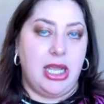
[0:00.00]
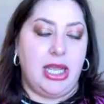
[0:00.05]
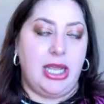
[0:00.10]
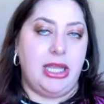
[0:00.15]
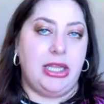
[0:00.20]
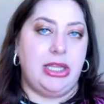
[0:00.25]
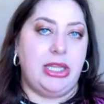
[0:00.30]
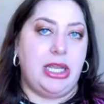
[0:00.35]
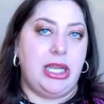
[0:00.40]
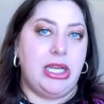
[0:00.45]

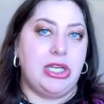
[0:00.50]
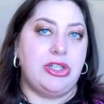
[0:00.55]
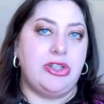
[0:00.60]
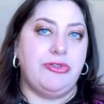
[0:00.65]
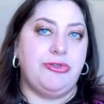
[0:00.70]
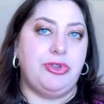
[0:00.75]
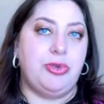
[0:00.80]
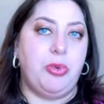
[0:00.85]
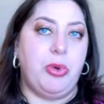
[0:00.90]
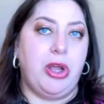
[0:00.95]
at the age
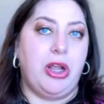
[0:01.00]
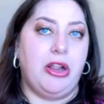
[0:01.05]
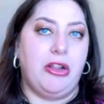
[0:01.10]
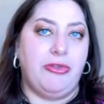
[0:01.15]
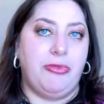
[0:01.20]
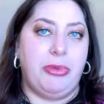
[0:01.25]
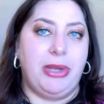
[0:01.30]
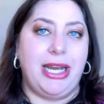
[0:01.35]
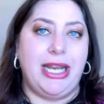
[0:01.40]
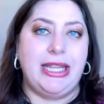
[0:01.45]
of
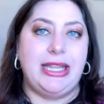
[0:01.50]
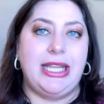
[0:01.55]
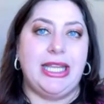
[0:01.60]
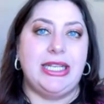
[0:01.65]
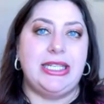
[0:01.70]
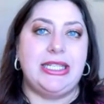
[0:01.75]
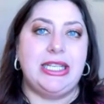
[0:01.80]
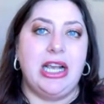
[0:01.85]
12, but at that